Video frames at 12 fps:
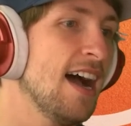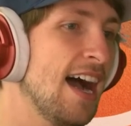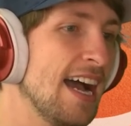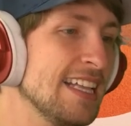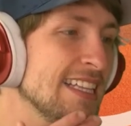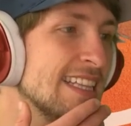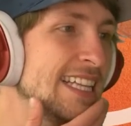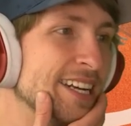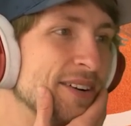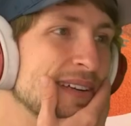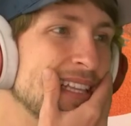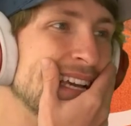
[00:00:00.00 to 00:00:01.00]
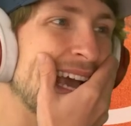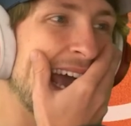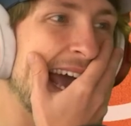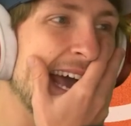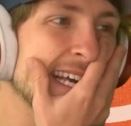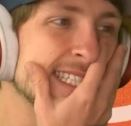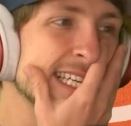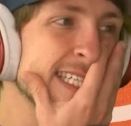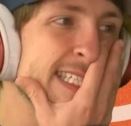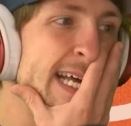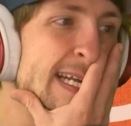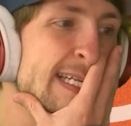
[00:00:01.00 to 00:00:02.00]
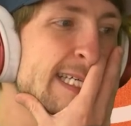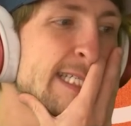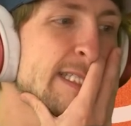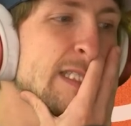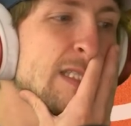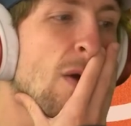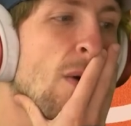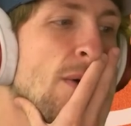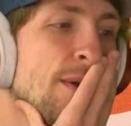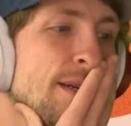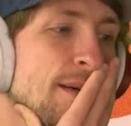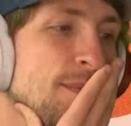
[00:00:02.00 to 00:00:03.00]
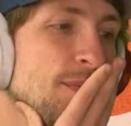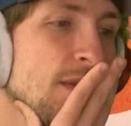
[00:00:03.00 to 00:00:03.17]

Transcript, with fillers: I literally accidentally sold him.